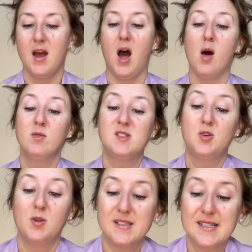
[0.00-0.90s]
Almost
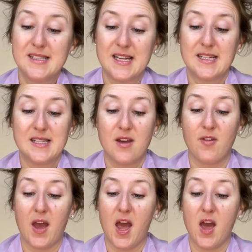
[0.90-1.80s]
two dozen states
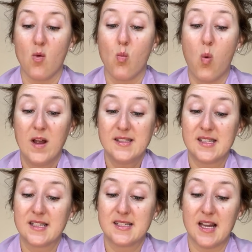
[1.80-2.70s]
have once
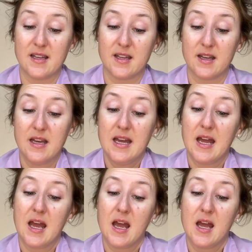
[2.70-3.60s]
extended
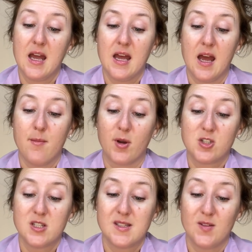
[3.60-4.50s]

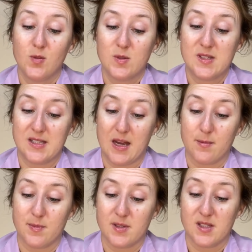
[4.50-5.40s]
emergency food
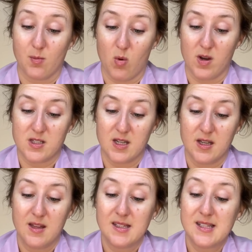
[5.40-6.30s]
stamp support.
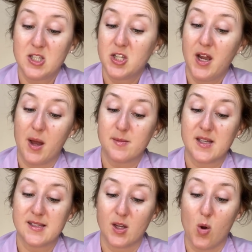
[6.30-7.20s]
The extension comes
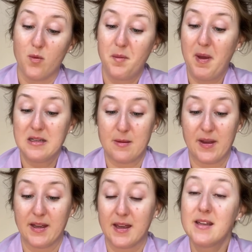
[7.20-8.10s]
as the COVID
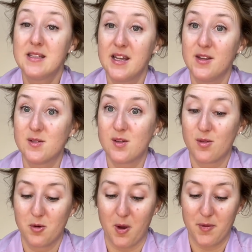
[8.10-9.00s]
pandemic continues
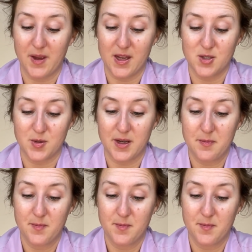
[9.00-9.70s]
throughout the country.